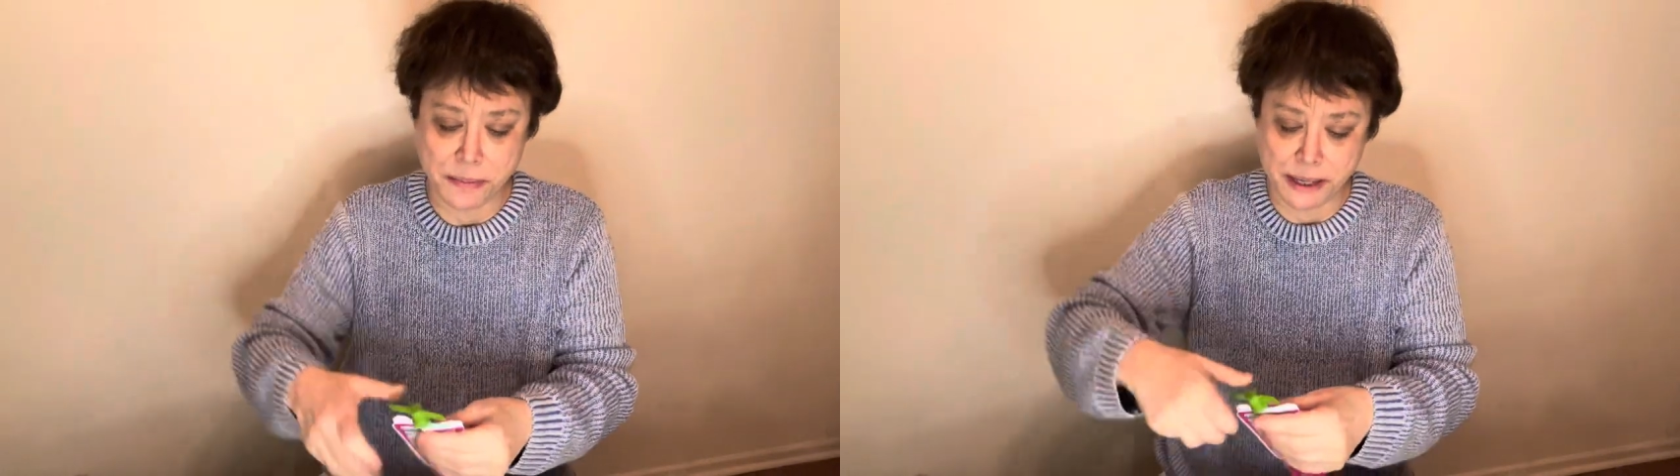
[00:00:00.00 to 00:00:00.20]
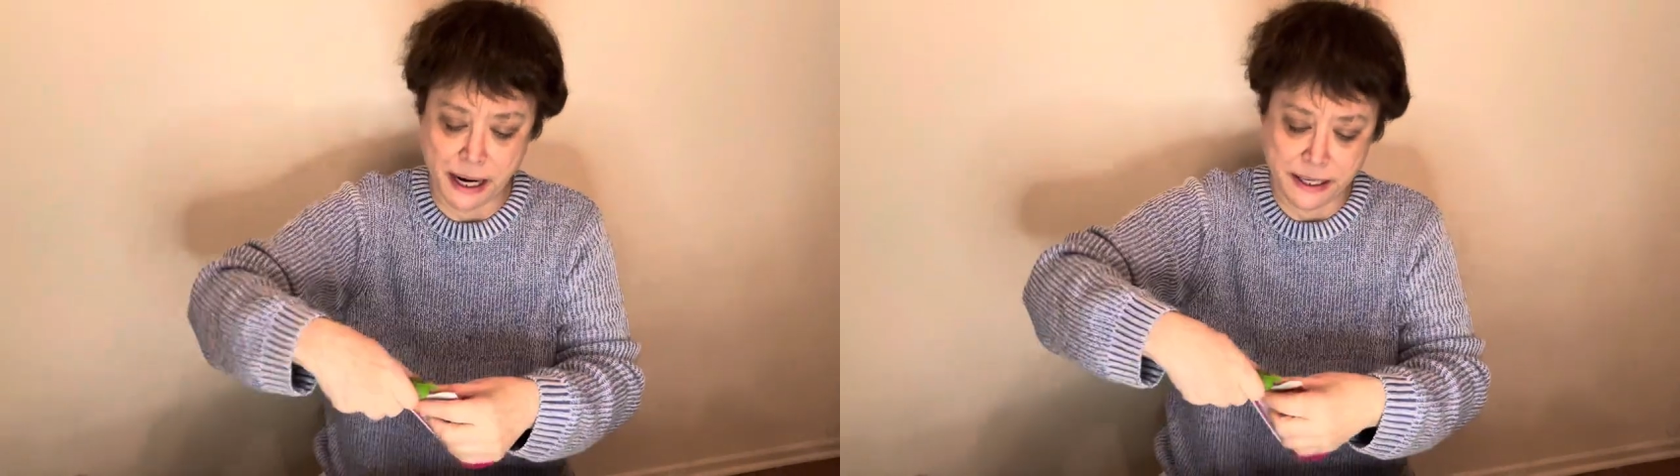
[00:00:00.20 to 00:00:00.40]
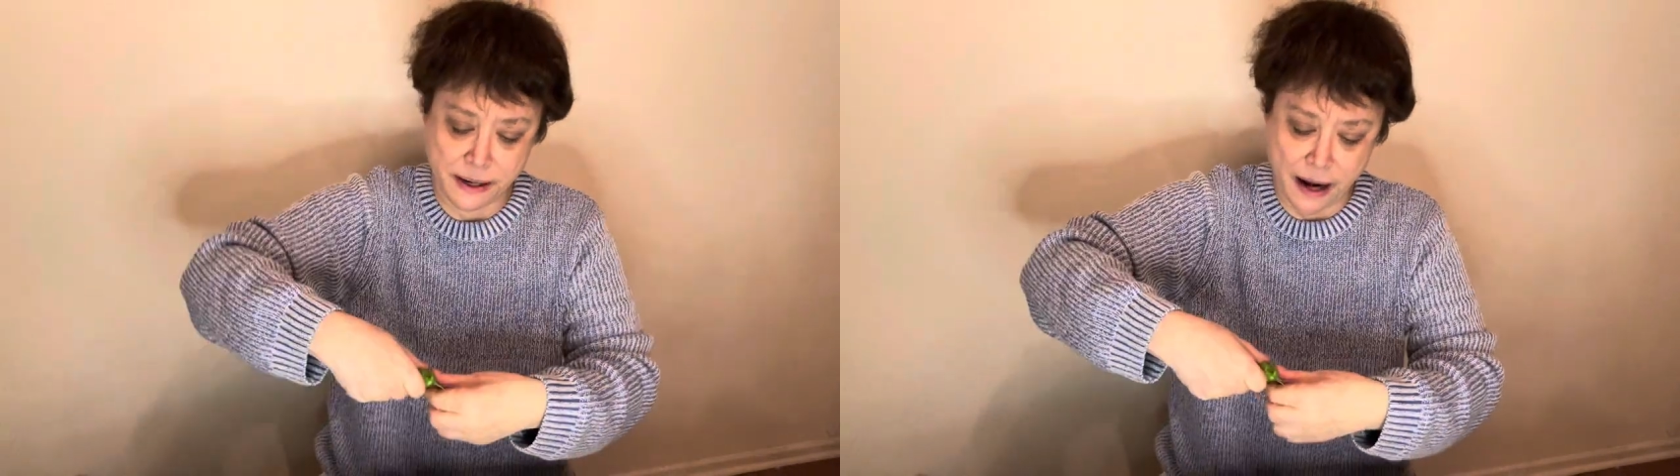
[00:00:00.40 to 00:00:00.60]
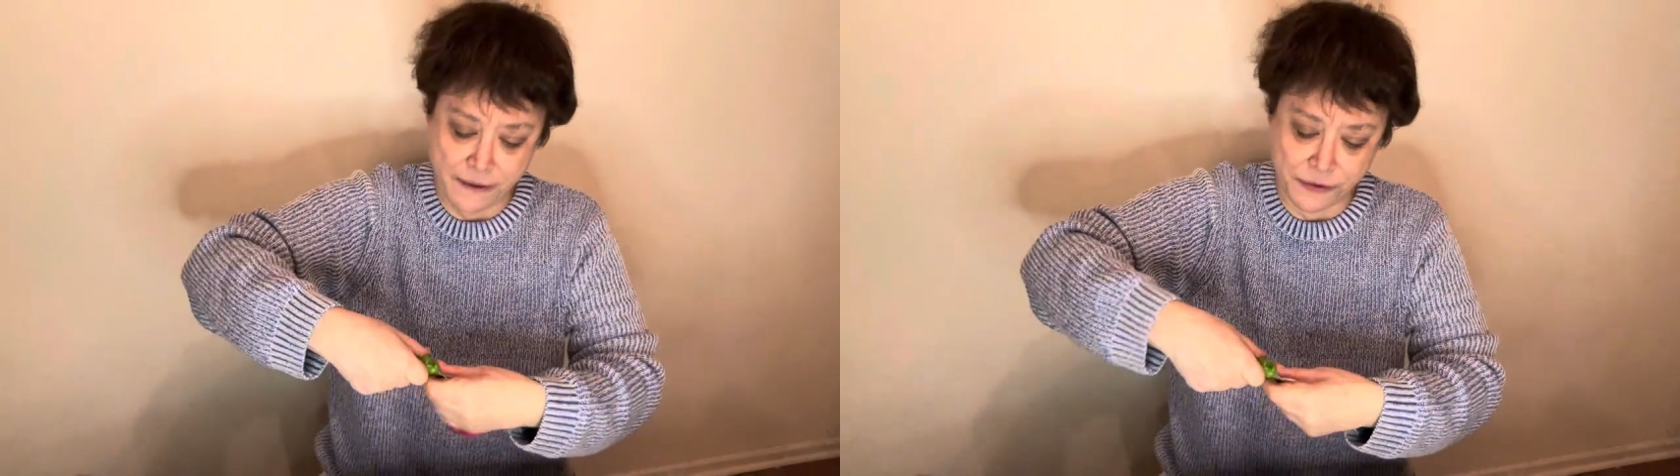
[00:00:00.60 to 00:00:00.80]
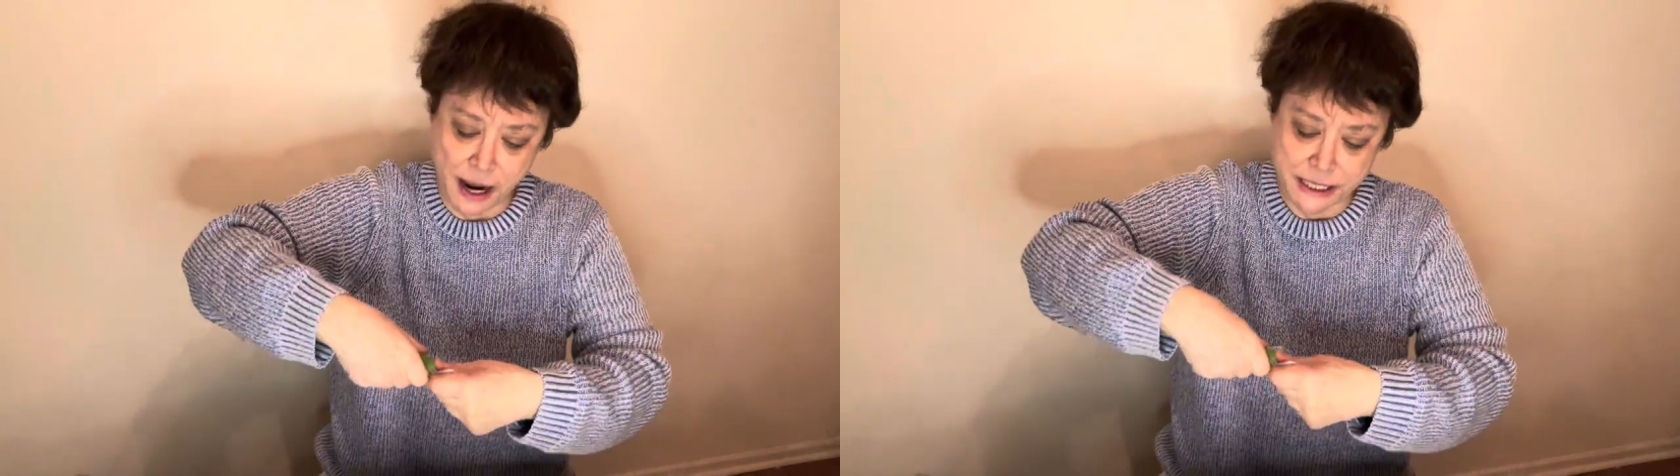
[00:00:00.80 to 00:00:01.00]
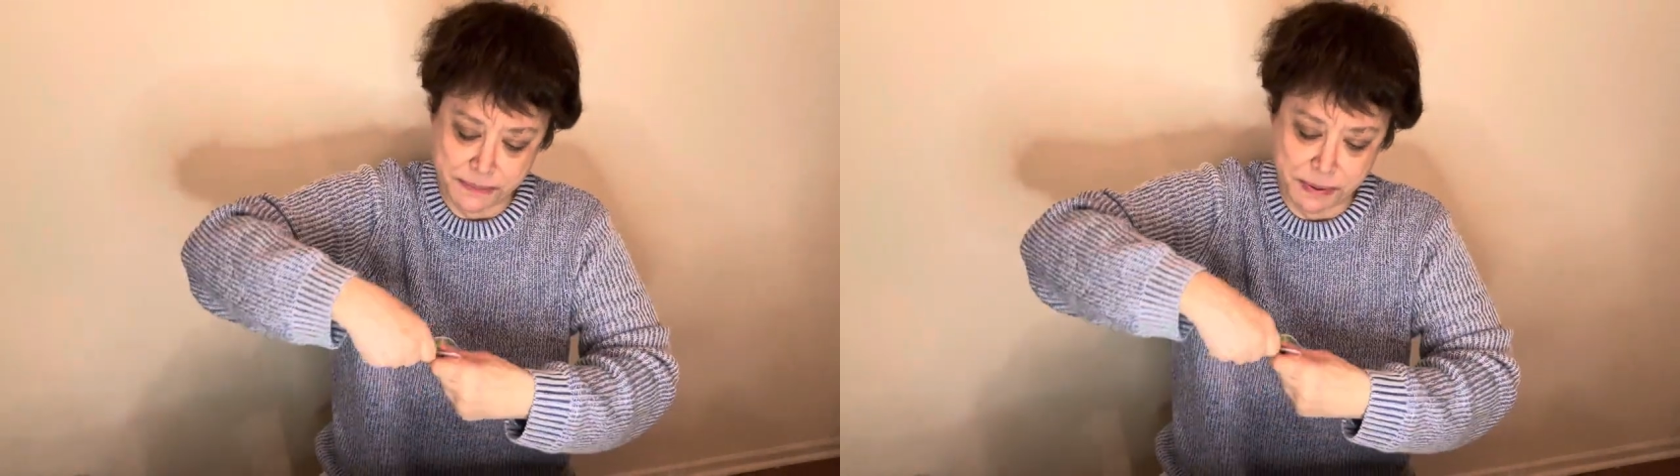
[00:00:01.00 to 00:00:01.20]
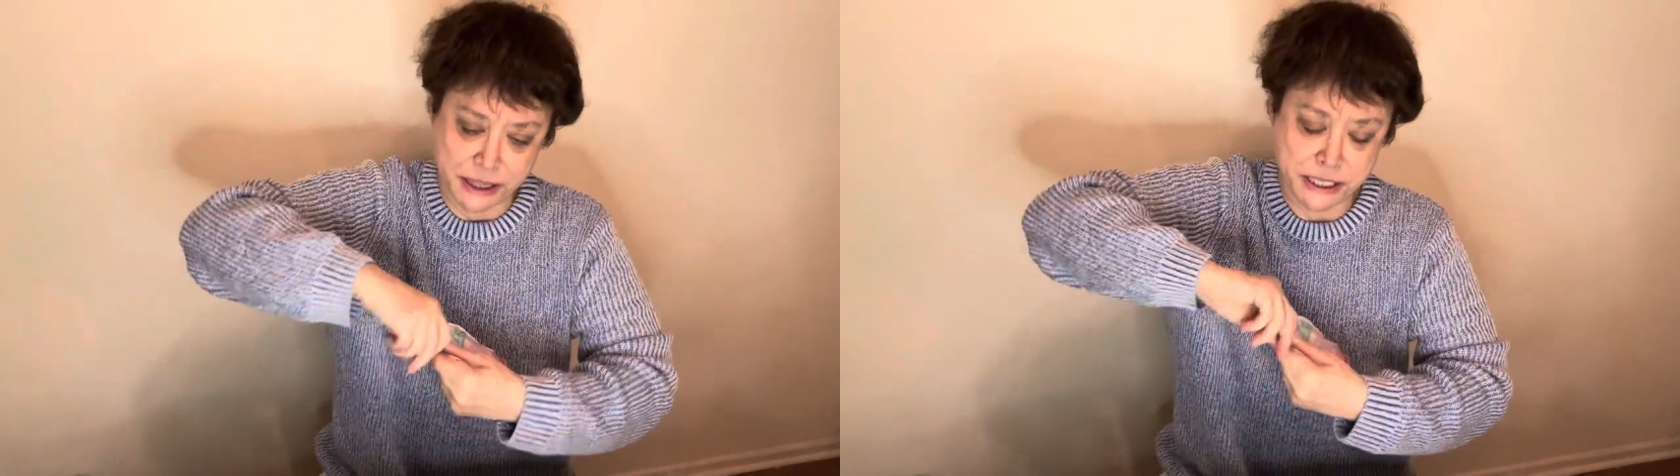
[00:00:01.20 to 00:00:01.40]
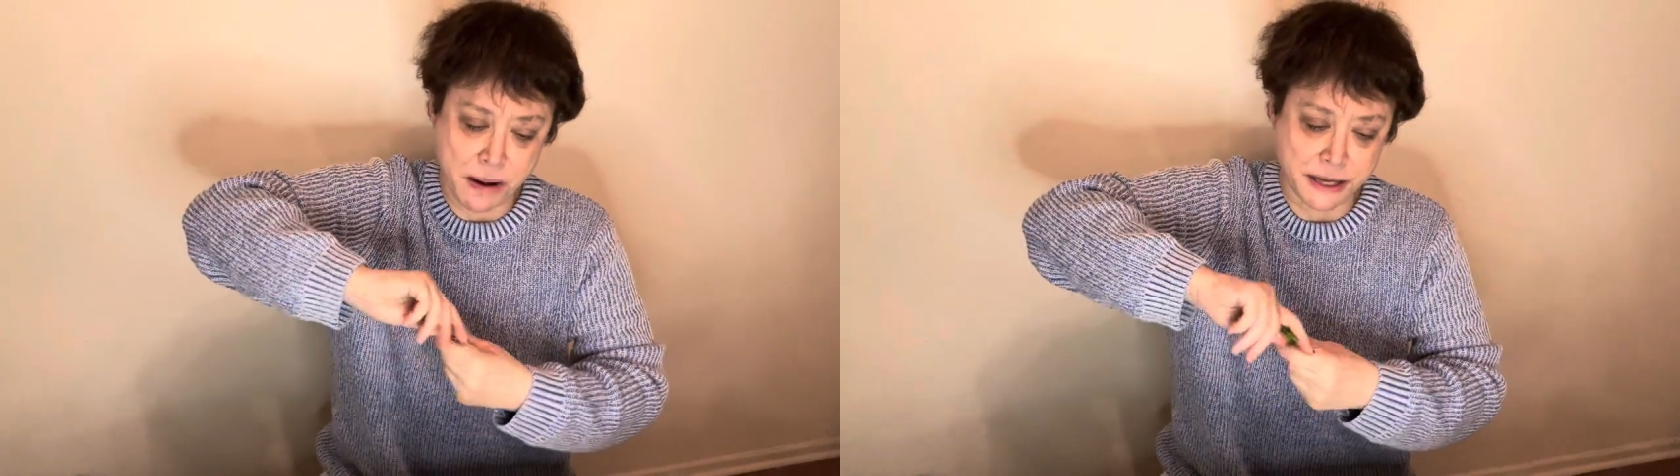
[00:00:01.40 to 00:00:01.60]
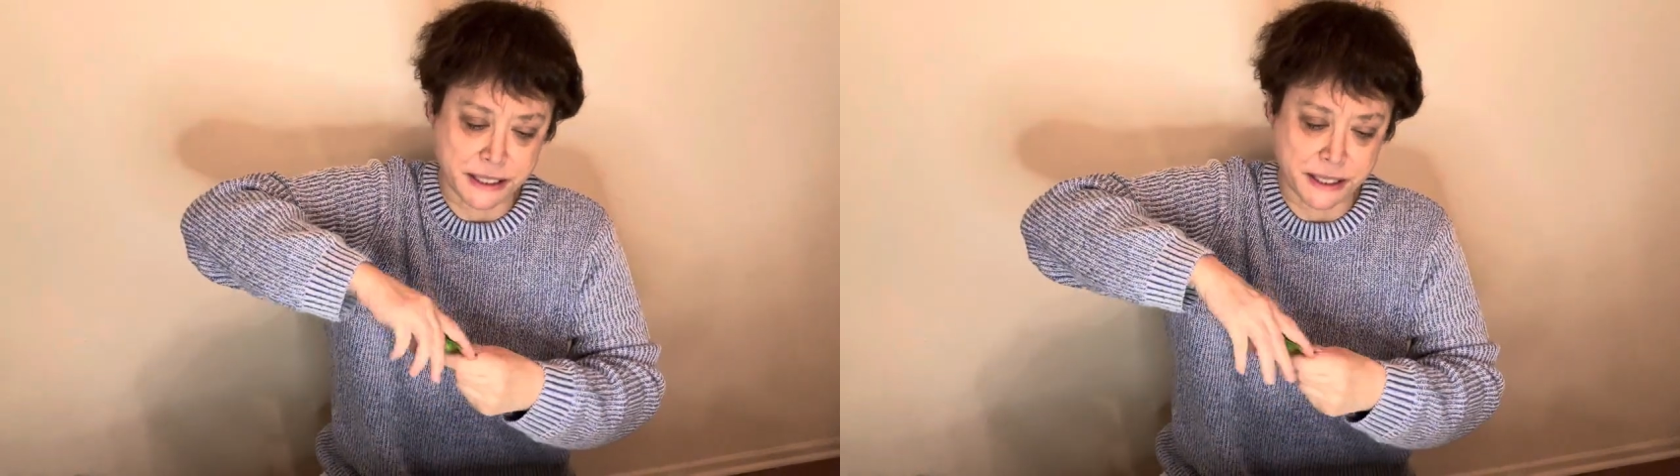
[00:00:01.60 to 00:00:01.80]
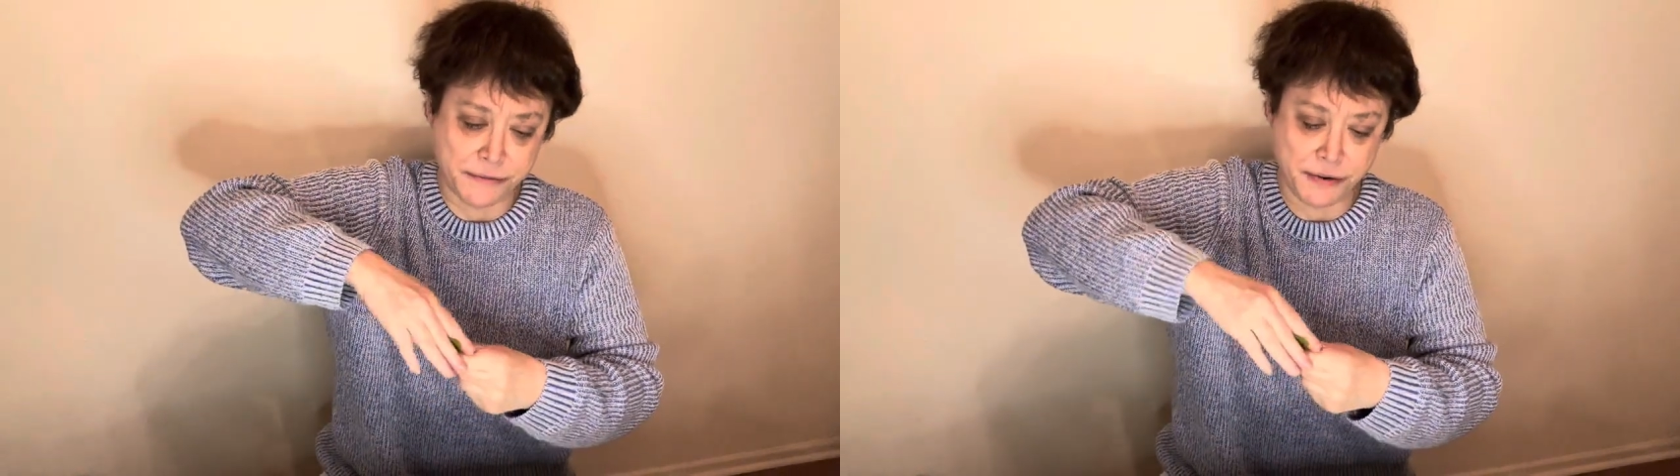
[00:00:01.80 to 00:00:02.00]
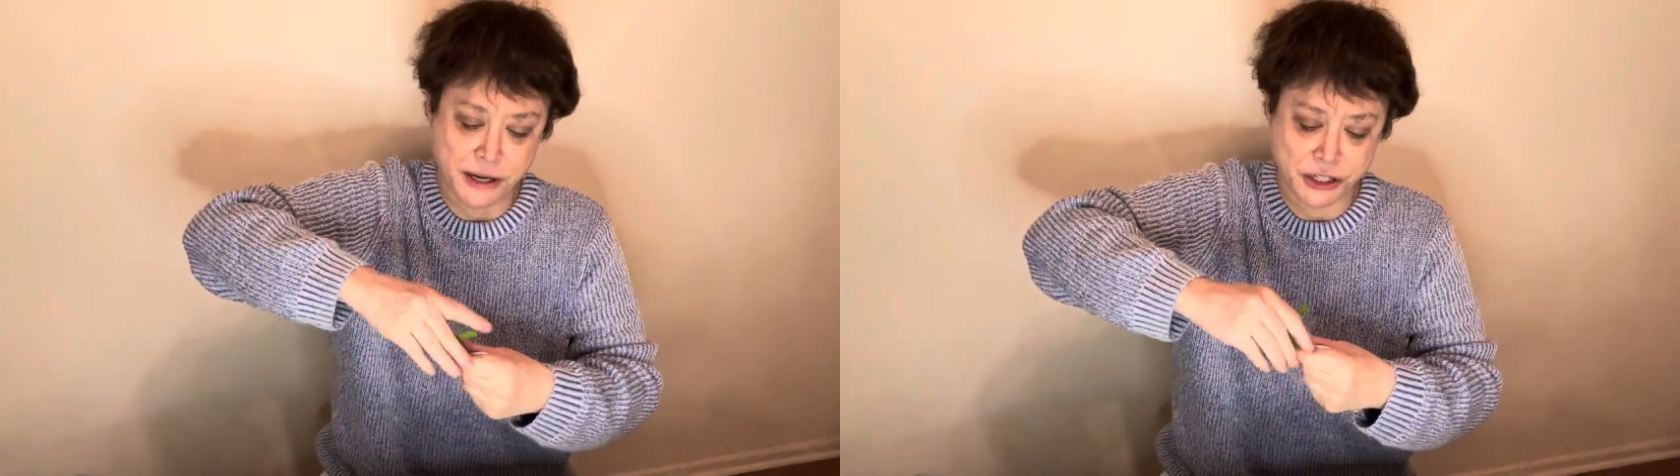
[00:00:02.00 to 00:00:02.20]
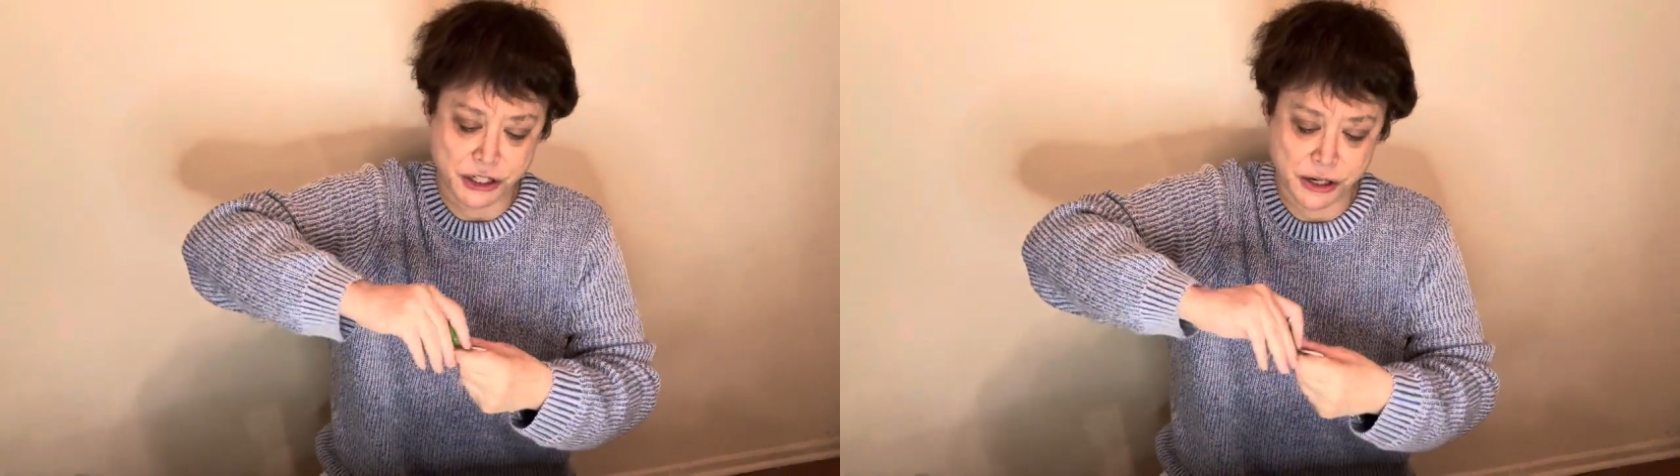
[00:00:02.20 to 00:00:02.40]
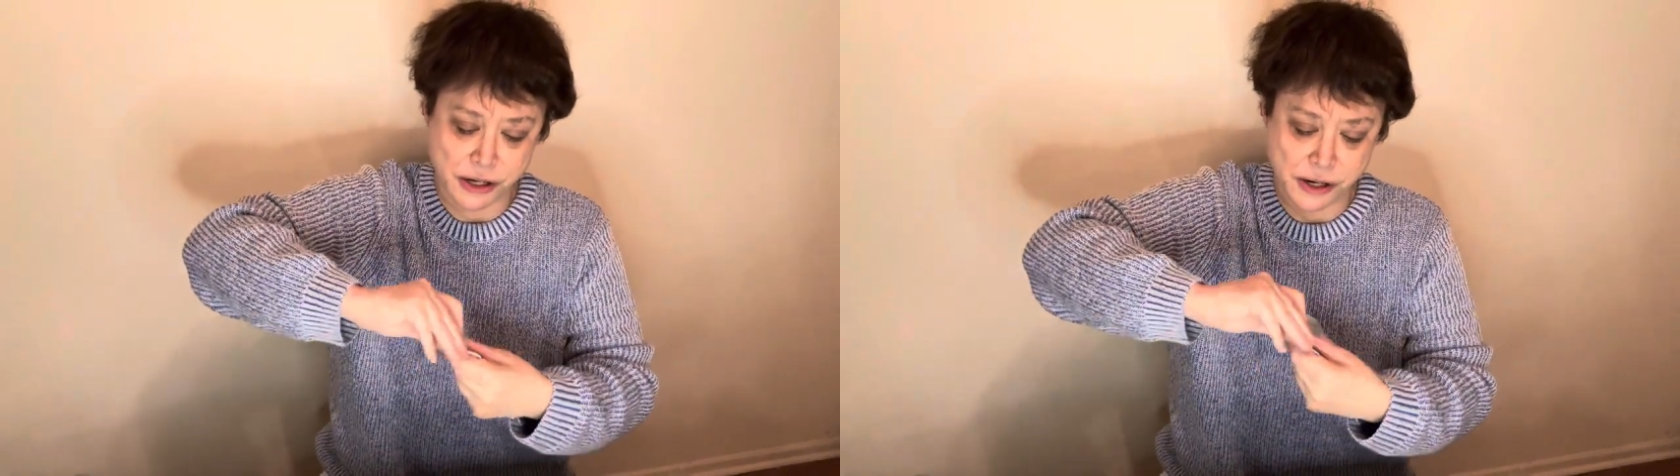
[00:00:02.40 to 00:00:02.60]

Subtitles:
but I forgot to put this box in the fridge.